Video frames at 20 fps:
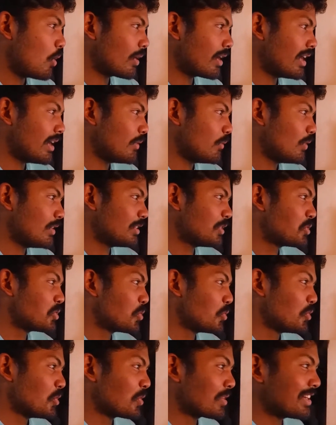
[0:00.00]
Okay, with
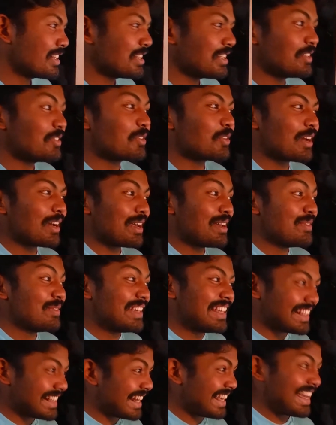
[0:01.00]
two, look at him, look at
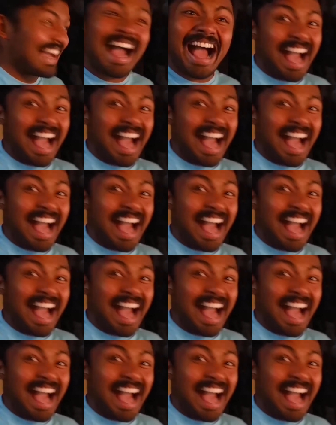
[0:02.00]
him, he's like,